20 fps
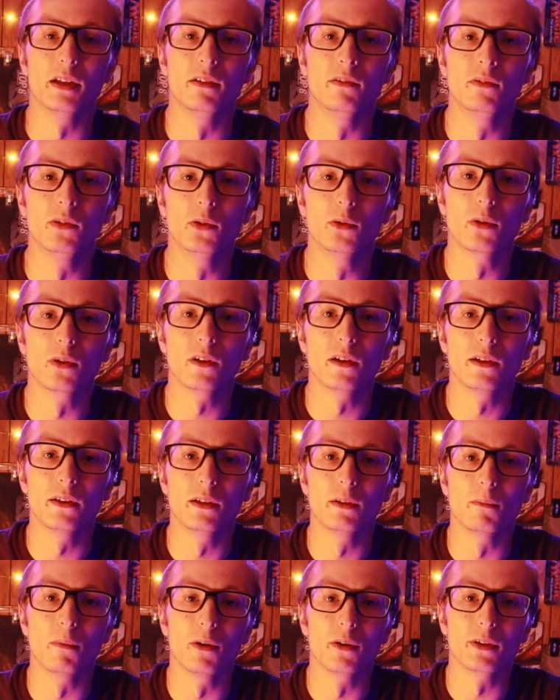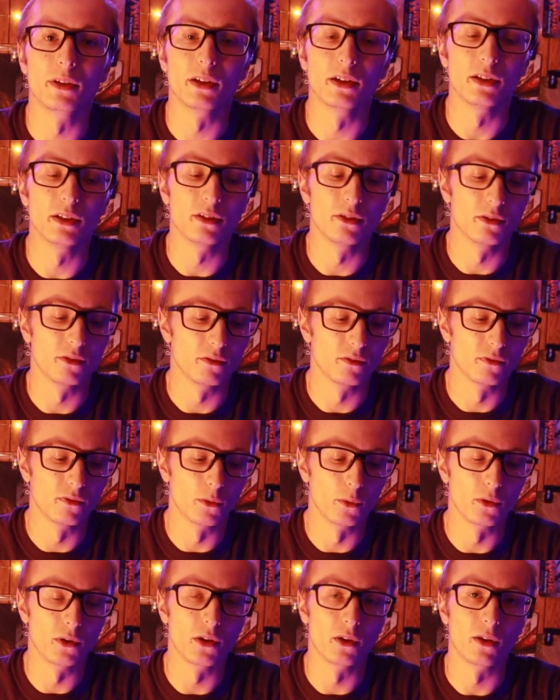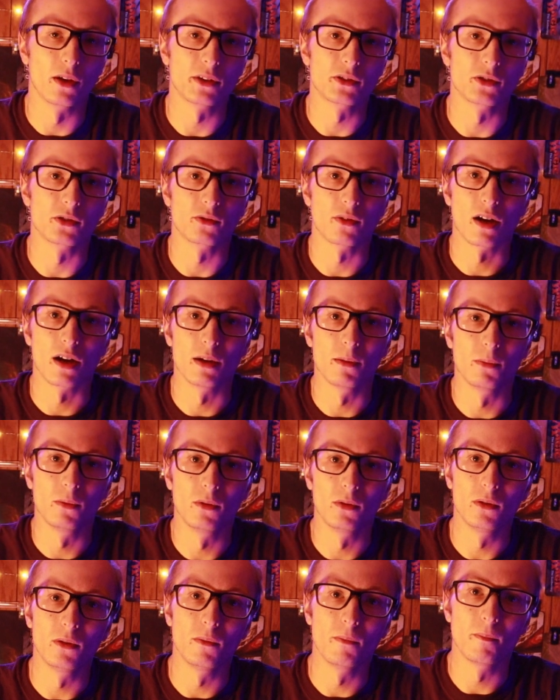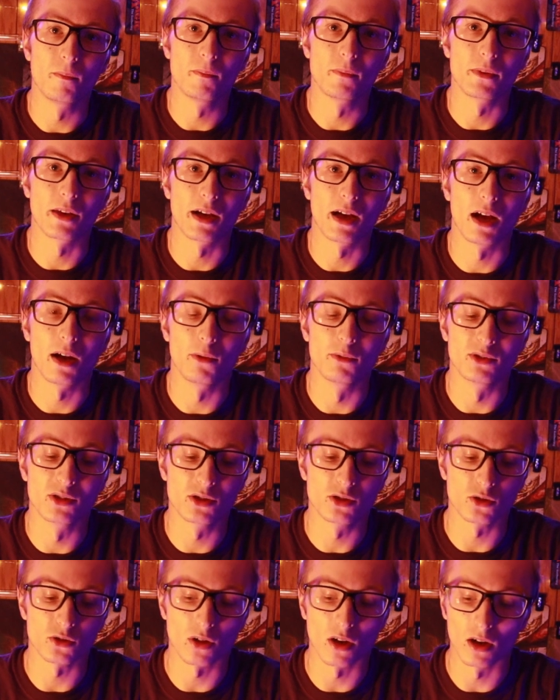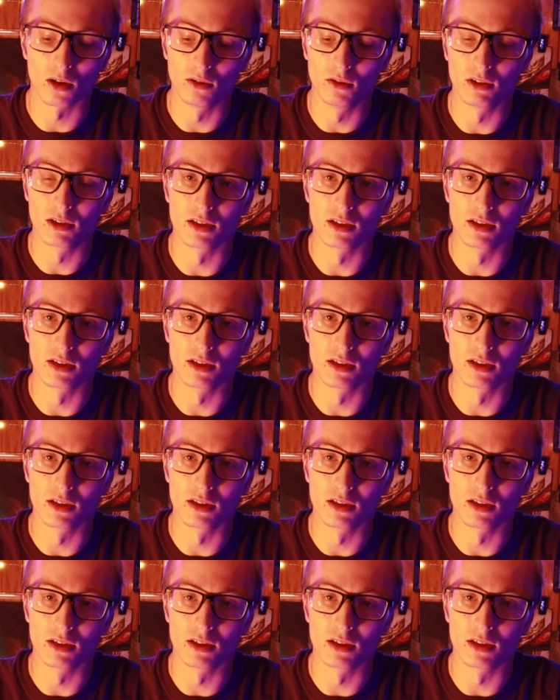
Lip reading: if you are in the market for an electric rideable, I would strongly